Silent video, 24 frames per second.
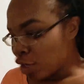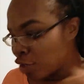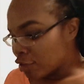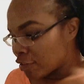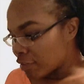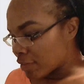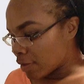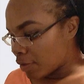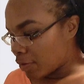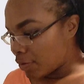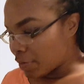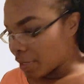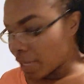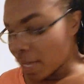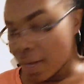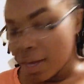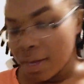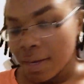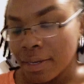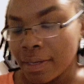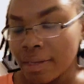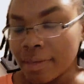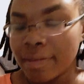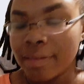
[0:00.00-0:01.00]
So
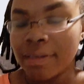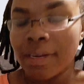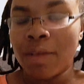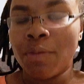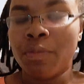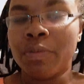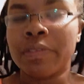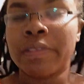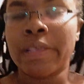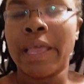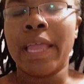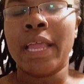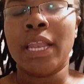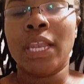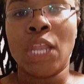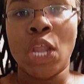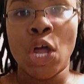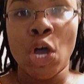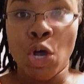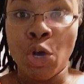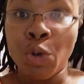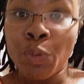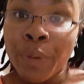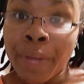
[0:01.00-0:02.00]
y'all, today was a
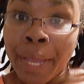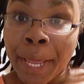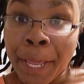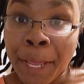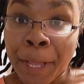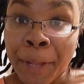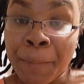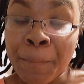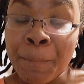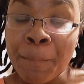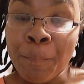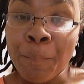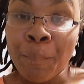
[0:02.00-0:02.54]
long day.